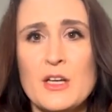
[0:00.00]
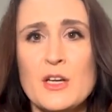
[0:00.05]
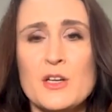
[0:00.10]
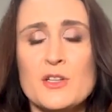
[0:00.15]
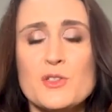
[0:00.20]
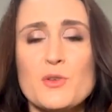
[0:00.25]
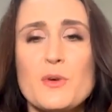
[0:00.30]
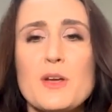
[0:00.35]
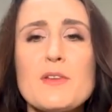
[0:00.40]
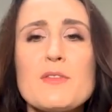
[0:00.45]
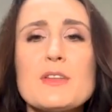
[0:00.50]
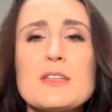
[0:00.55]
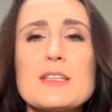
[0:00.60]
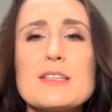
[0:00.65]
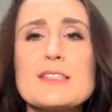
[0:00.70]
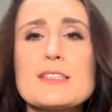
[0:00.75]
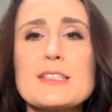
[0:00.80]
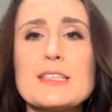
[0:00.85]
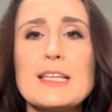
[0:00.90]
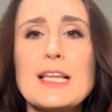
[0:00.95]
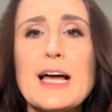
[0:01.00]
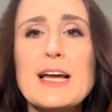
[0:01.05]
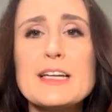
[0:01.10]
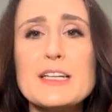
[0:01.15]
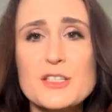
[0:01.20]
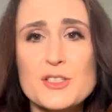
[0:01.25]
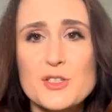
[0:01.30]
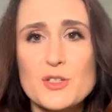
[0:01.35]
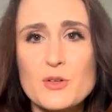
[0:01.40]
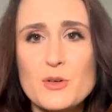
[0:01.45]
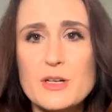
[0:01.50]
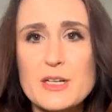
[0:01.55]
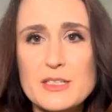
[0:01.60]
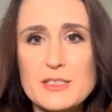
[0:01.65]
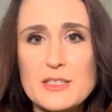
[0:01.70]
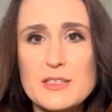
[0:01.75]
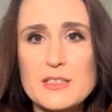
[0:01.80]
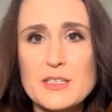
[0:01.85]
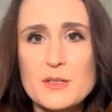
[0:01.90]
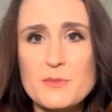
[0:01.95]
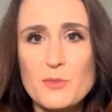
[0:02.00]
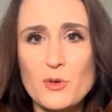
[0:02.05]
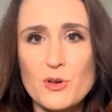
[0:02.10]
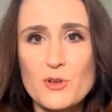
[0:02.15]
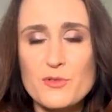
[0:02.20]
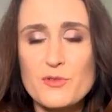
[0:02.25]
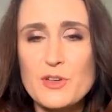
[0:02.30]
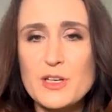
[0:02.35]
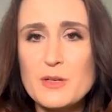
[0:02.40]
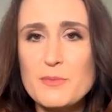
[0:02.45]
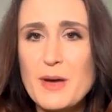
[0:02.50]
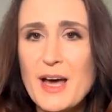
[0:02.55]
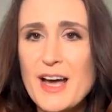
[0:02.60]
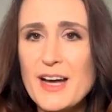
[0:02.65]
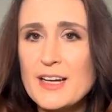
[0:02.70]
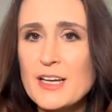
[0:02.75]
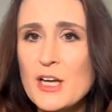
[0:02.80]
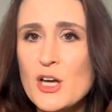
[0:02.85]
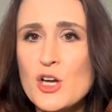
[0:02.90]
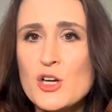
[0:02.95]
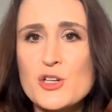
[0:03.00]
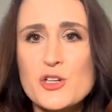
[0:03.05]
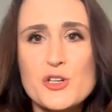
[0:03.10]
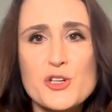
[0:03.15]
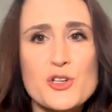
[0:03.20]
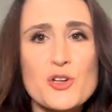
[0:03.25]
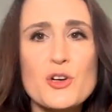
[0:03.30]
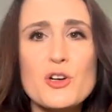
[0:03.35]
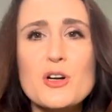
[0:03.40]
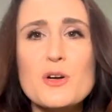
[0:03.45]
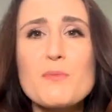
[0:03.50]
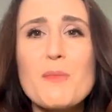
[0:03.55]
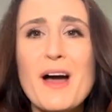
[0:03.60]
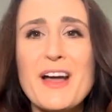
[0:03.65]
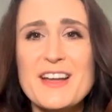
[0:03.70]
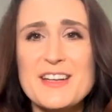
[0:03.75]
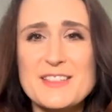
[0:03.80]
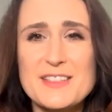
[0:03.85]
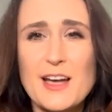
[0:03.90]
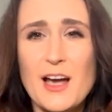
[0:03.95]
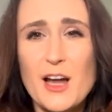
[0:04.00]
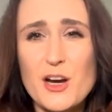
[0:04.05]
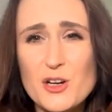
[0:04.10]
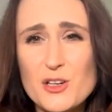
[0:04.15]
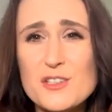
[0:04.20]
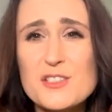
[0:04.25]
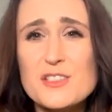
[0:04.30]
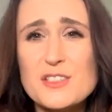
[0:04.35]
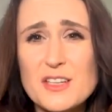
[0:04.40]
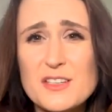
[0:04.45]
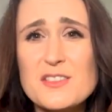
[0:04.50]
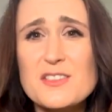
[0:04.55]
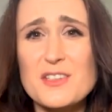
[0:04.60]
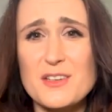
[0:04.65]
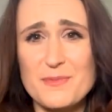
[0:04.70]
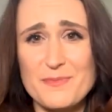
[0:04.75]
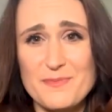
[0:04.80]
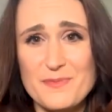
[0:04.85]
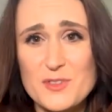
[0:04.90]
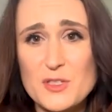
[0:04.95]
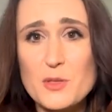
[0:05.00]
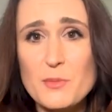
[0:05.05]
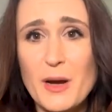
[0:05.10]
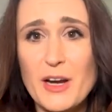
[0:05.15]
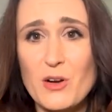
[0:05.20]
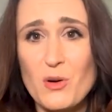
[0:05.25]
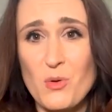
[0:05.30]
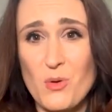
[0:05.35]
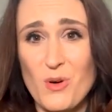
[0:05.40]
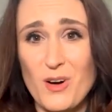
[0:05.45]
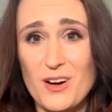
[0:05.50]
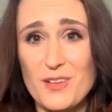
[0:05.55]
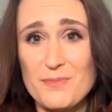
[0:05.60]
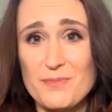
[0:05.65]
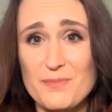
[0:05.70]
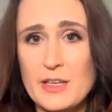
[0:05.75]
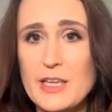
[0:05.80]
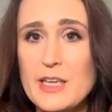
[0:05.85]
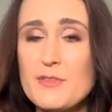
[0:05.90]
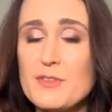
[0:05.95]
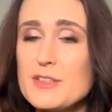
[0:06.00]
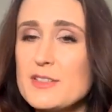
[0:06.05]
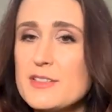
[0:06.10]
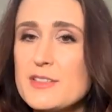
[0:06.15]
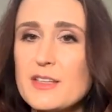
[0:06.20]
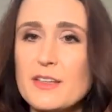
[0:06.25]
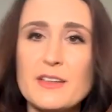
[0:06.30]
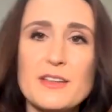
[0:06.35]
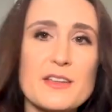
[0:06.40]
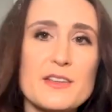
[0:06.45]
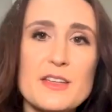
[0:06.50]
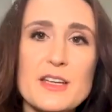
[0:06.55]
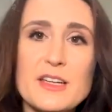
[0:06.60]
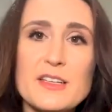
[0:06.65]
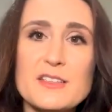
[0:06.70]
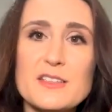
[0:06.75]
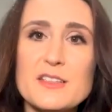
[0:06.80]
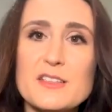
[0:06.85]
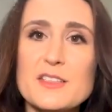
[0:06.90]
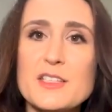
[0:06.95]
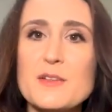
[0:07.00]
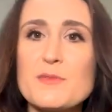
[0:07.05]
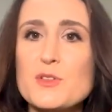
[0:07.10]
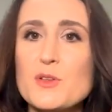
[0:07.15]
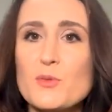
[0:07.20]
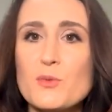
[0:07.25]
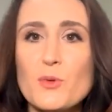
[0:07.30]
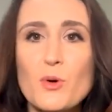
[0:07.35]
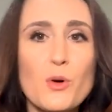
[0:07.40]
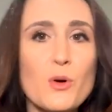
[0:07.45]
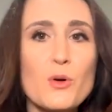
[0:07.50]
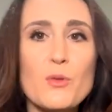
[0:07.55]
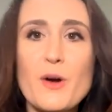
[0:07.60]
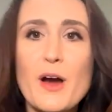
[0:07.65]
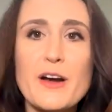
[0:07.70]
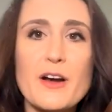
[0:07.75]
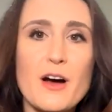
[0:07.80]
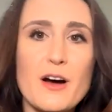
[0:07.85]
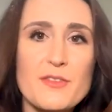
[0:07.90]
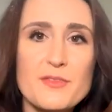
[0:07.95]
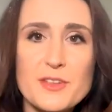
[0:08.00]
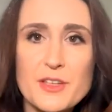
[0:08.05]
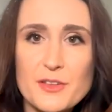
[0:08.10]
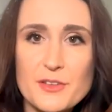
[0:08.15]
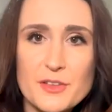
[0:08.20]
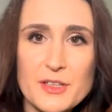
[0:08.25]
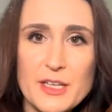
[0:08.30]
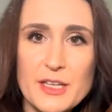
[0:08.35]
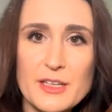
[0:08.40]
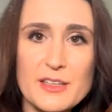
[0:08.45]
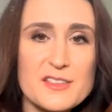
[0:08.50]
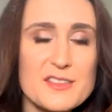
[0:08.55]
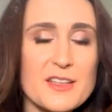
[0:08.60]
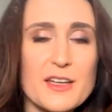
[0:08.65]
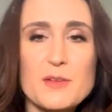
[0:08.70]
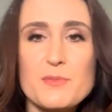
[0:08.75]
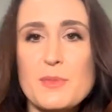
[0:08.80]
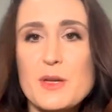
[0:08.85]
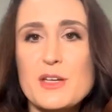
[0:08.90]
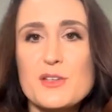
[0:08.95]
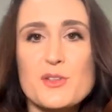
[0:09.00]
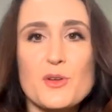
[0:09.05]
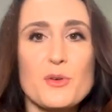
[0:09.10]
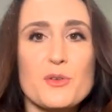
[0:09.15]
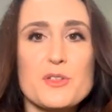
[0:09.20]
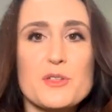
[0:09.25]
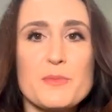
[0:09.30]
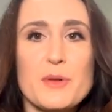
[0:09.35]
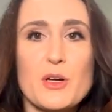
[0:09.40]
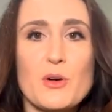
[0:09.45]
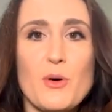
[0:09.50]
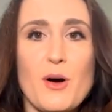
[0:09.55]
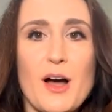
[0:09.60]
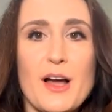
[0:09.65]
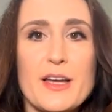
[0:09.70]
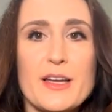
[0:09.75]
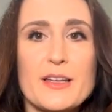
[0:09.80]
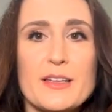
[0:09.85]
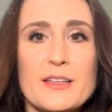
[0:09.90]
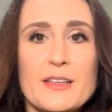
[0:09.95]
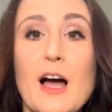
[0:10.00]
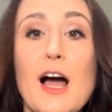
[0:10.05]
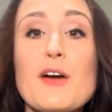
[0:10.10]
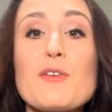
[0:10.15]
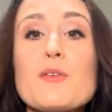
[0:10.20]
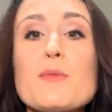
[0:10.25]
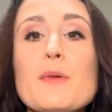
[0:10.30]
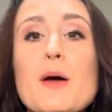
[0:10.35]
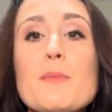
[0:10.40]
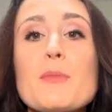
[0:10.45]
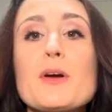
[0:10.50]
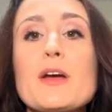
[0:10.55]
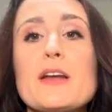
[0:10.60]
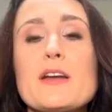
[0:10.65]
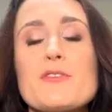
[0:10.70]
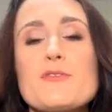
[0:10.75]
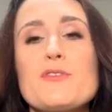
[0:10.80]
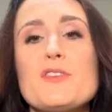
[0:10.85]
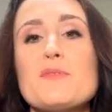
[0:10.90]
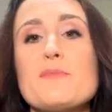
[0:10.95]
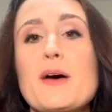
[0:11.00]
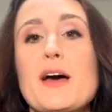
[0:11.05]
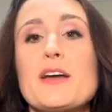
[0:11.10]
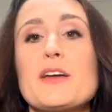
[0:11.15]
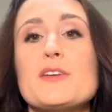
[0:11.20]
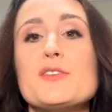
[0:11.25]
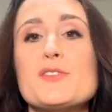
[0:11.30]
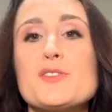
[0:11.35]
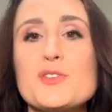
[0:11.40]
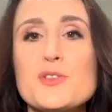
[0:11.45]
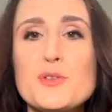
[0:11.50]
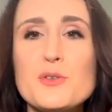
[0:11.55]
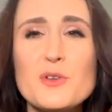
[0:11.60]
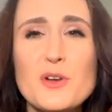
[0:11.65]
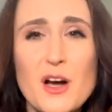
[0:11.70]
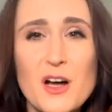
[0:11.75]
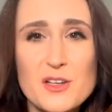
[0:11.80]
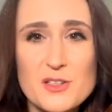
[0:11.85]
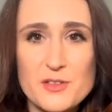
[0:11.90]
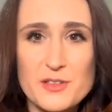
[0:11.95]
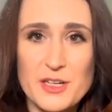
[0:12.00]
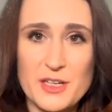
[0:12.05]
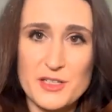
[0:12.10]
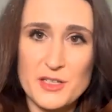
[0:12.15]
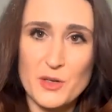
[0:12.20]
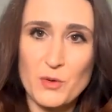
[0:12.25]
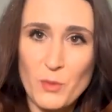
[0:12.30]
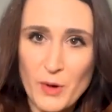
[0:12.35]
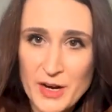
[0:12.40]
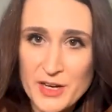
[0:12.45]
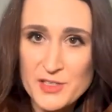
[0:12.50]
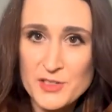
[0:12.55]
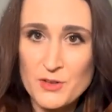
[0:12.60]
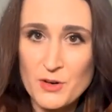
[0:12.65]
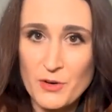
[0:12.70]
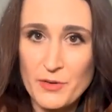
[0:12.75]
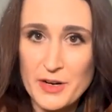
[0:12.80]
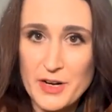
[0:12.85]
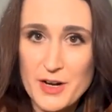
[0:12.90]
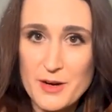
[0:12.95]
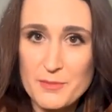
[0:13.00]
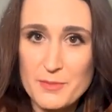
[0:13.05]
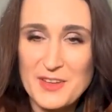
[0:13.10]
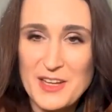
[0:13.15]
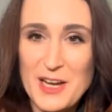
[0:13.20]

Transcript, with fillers: So even the slightest criticism or feedback shook my entire system to my core. Even silly things that seemed to roll right off the other kids, like being told to be quiet. I remember getting feedback in two contradicting ways growing up.